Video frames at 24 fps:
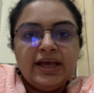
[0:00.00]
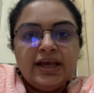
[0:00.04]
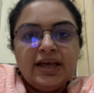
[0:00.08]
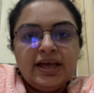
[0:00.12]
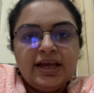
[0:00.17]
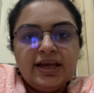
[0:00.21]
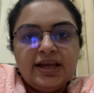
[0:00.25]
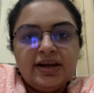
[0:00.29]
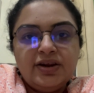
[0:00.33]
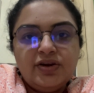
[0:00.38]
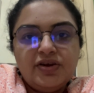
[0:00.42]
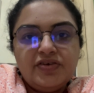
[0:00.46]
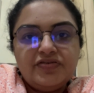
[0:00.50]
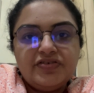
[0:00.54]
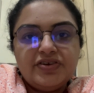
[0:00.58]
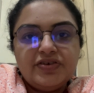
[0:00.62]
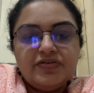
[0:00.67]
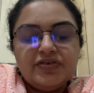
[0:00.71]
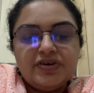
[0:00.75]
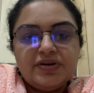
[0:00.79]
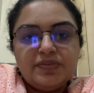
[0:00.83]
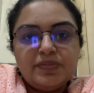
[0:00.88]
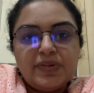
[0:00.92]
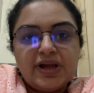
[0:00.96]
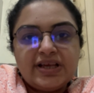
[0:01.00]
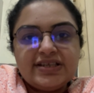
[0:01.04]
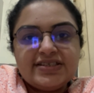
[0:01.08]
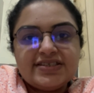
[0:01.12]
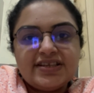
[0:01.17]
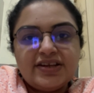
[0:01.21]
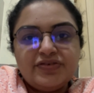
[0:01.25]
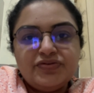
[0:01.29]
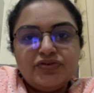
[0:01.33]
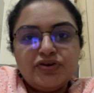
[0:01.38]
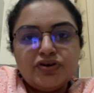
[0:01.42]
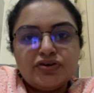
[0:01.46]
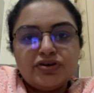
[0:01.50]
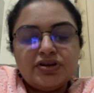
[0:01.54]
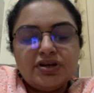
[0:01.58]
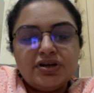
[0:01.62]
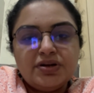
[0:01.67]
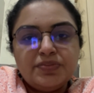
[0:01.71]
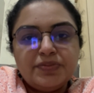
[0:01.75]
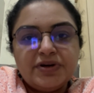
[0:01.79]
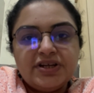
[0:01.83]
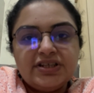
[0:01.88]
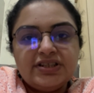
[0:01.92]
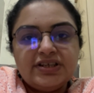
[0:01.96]
Hello everyone, myself Dr.
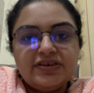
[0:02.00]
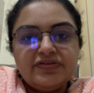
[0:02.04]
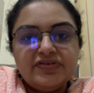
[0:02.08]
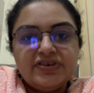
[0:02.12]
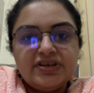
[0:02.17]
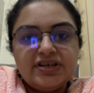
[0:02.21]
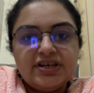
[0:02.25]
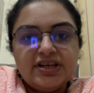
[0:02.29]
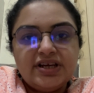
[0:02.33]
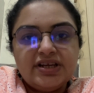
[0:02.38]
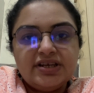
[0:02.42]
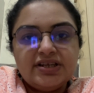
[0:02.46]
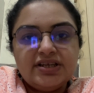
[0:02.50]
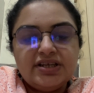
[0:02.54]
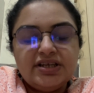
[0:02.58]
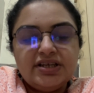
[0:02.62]
Namrata Vitlani.